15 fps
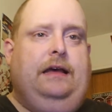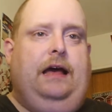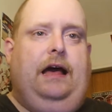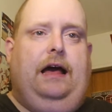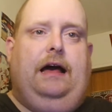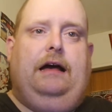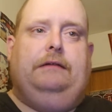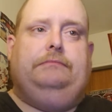
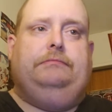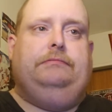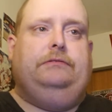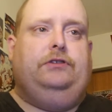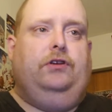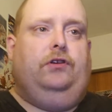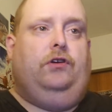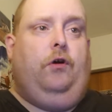Uh,
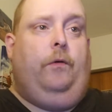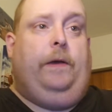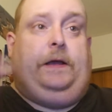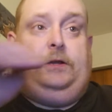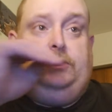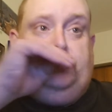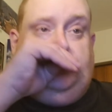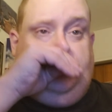they're
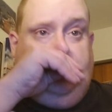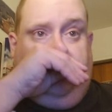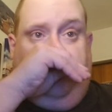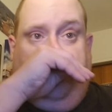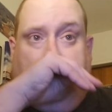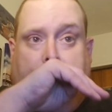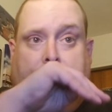going to